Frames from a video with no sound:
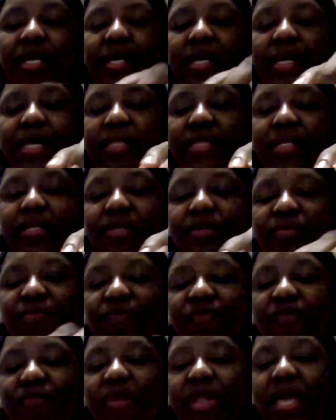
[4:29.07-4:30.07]
Got the little
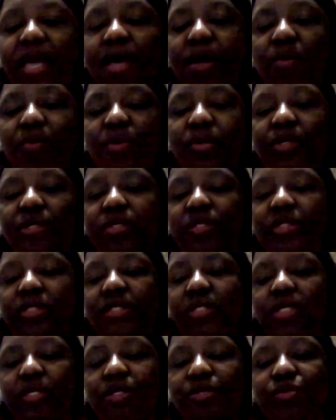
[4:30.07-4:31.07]
flowers,
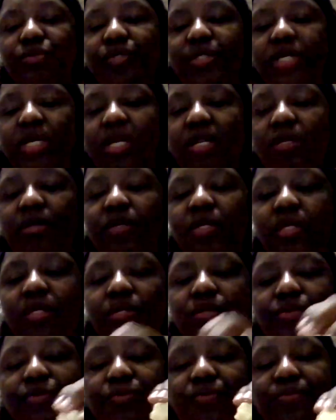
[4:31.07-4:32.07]
a little yellow, a
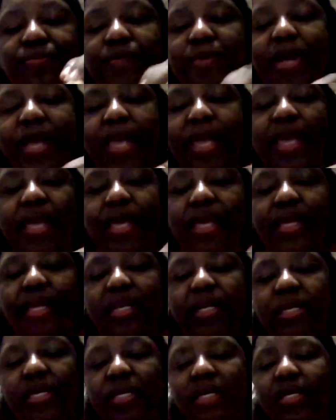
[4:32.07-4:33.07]
little red.